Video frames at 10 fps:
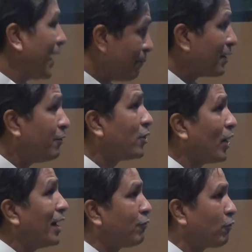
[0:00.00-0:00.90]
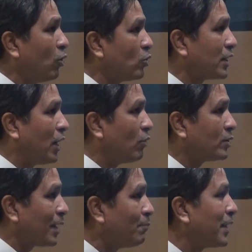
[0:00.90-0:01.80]
I'm giving you enough clues now.
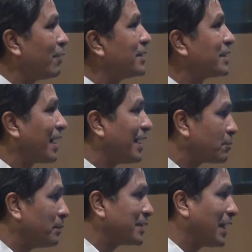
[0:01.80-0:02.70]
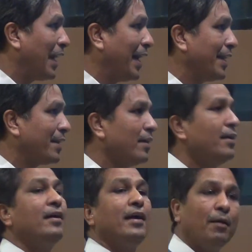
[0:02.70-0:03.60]
Something which transmits the light,
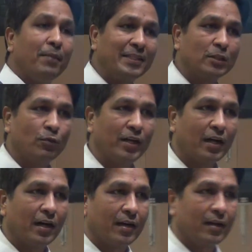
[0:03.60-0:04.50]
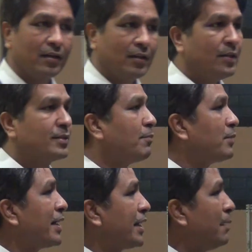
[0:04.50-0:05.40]
image is weaker.
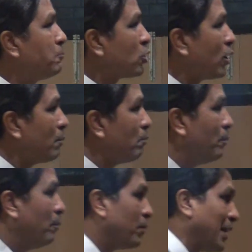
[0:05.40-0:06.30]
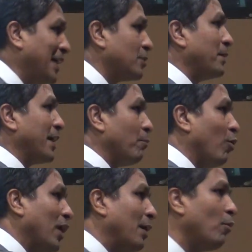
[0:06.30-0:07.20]
Something keeps on transmitting
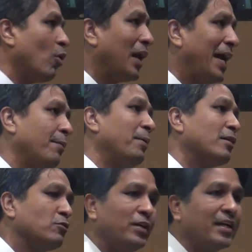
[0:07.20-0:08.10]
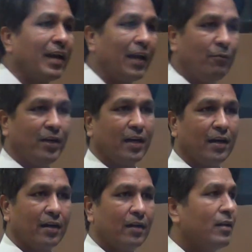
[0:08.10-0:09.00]
more and more light, it becomes weaker and
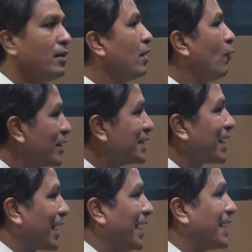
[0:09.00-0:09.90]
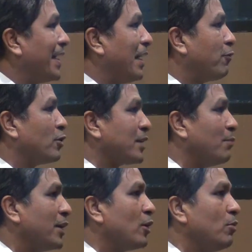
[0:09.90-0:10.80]
weaker. What's the criteria for
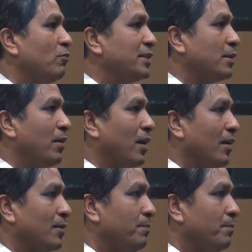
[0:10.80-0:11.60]
something to be visible?